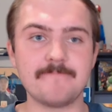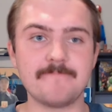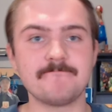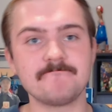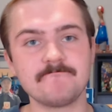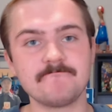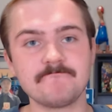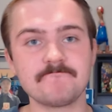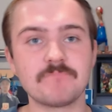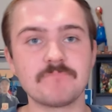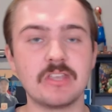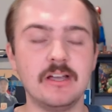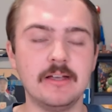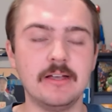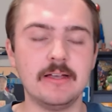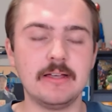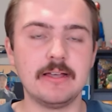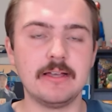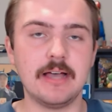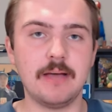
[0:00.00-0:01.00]
Hmm,
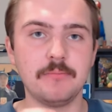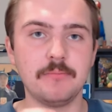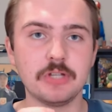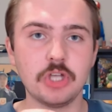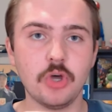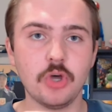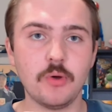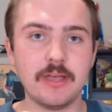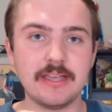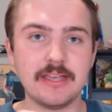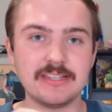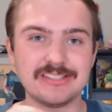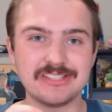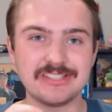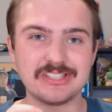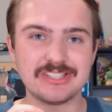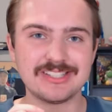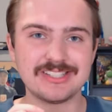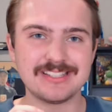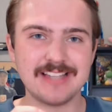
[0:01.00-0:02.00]
I'm going to go a
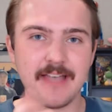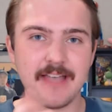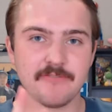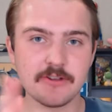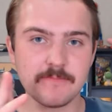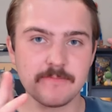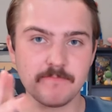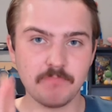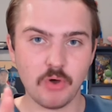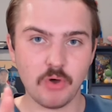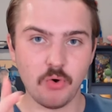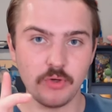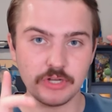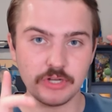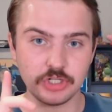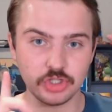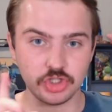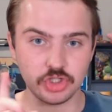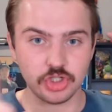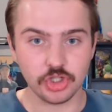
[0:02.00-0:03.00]

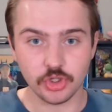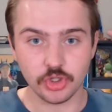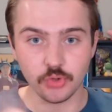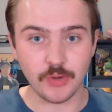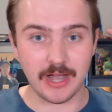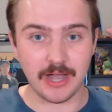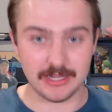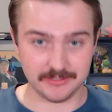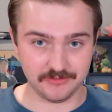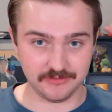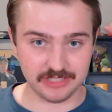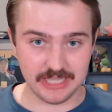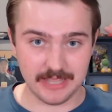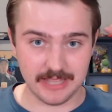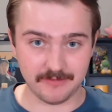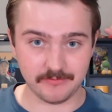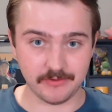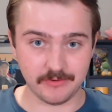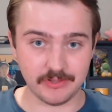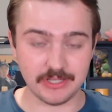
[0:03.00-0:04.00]
7.2 out of
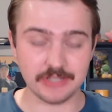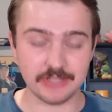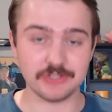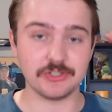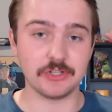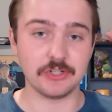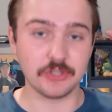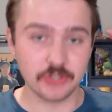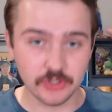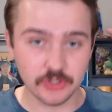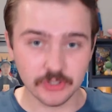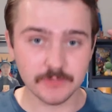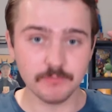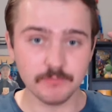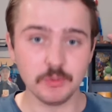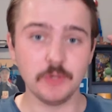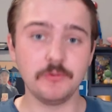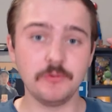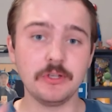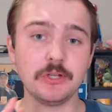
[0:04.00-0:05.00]
10 for this. Good
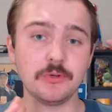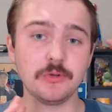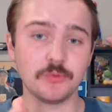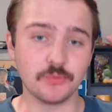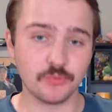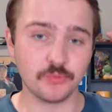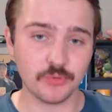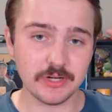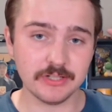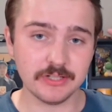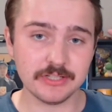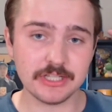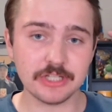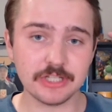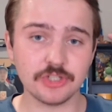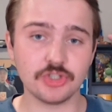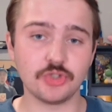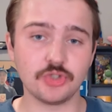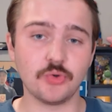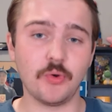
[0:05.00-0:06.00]
movie, really
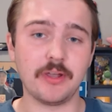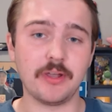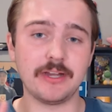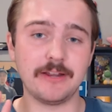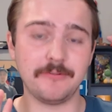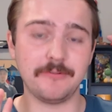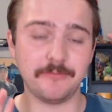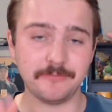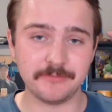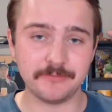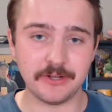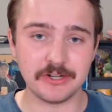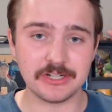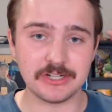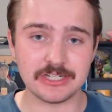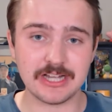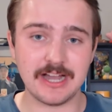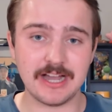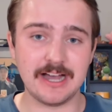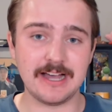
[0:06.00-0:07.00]
enjoyed it,
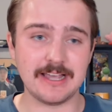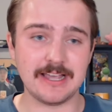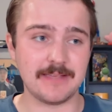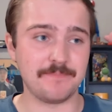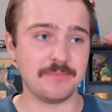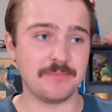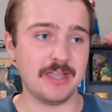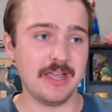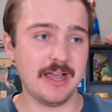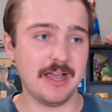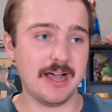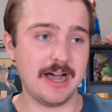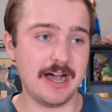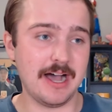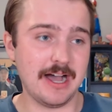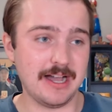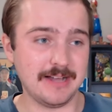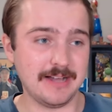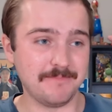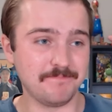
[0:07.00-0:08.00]
fun time,
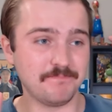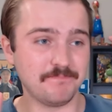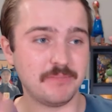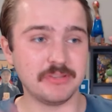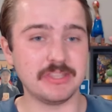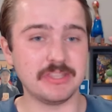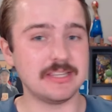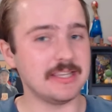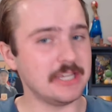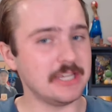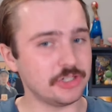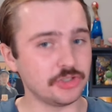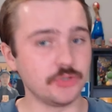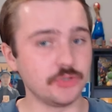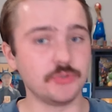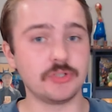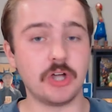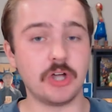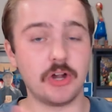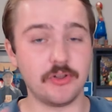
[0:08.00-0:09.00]
um, but the
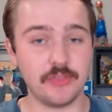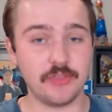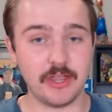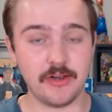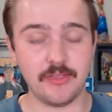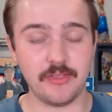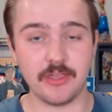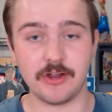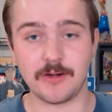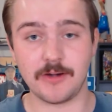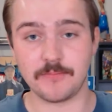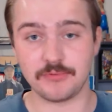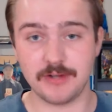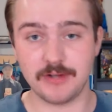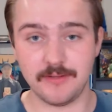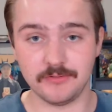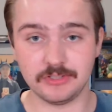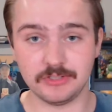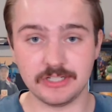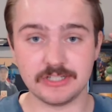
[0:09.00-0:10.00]
issues are there, they are
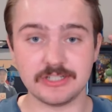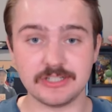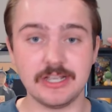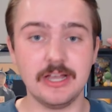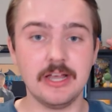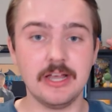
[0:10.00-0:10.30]
prevalent.